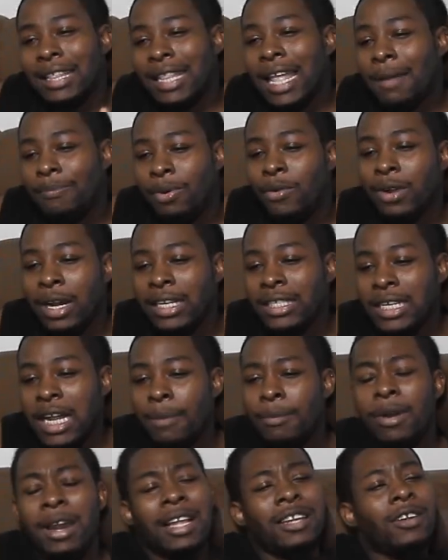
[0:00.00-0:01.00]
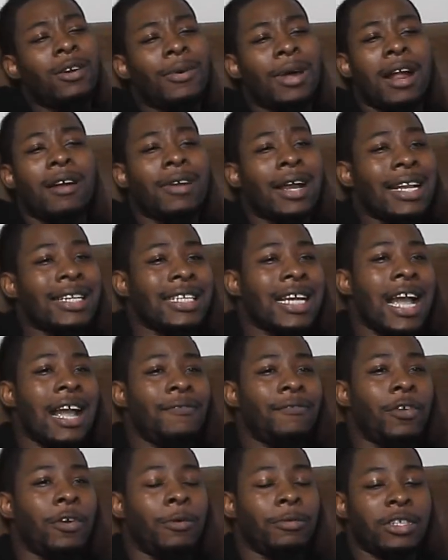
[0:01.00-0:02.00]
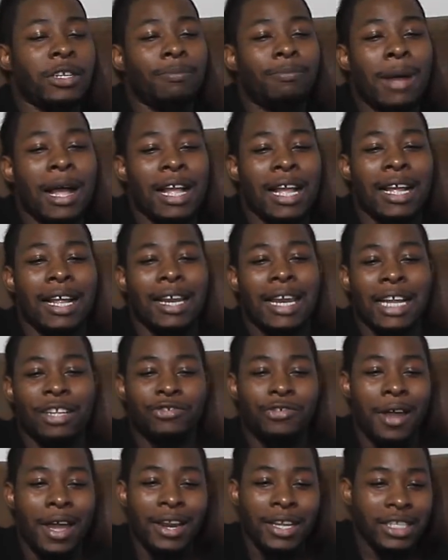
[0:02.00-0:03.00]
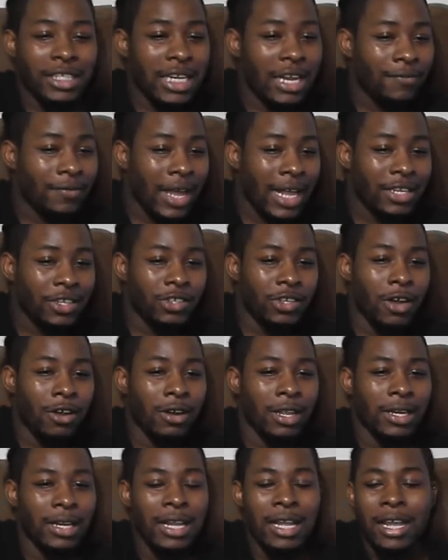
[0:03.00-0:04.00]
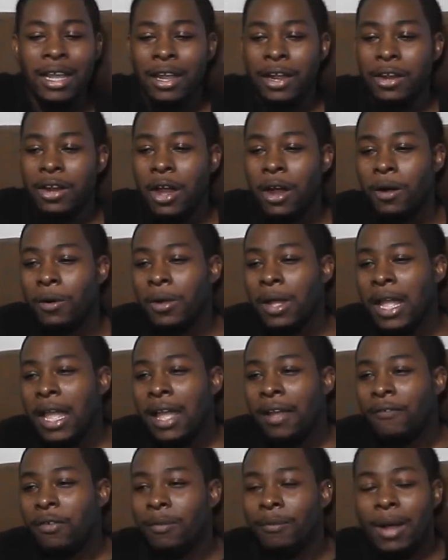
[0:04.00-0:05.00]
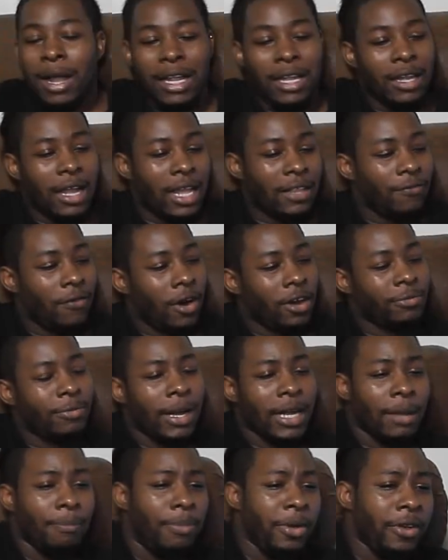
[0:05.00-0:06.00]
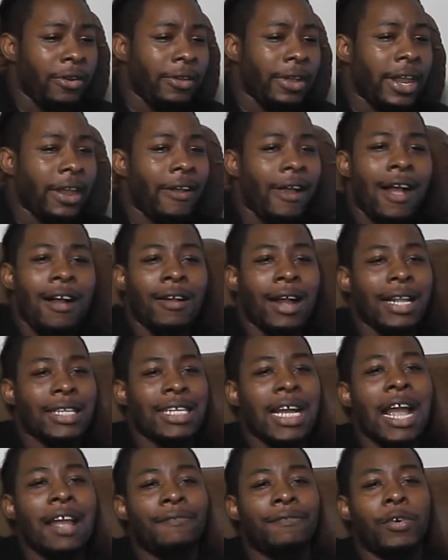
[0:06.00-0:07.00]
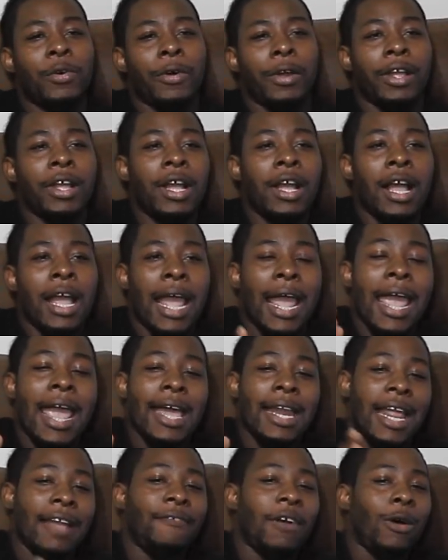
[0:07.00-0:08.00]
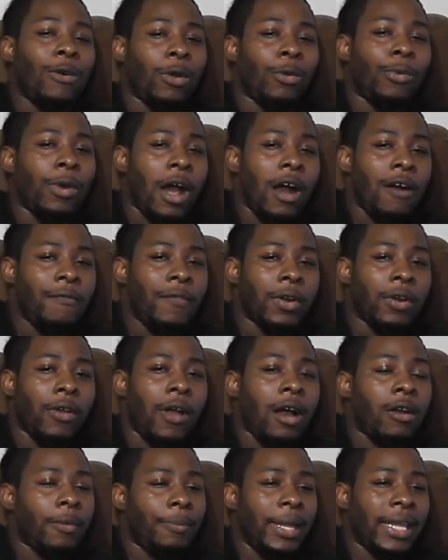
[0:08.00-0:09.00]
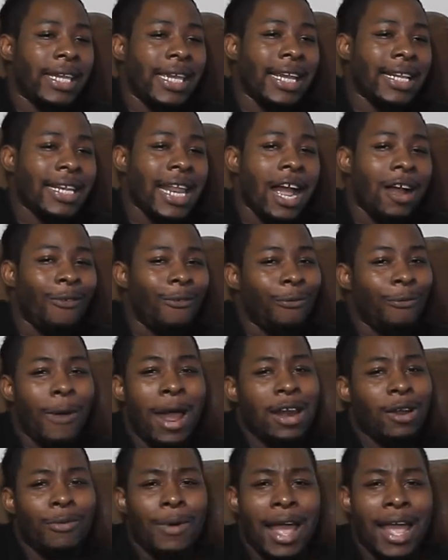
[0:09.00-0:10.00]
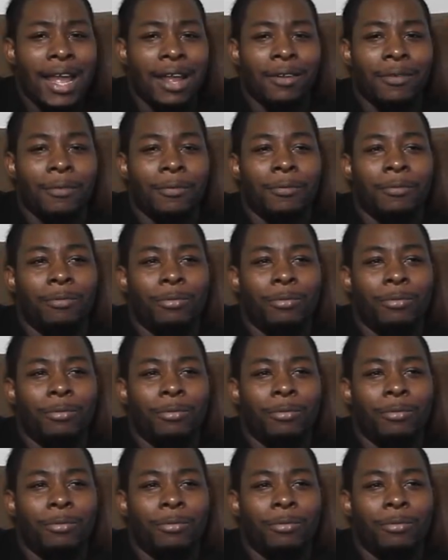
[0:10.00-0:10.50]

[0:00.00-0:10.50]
at that point in time, I'm like, no, what? I don't got time for it. Some of my electronic stuff got stolen, you know, from my as far as my computer gear, I don't got time for it. And if I would have went off on her, I would have been kicked out right away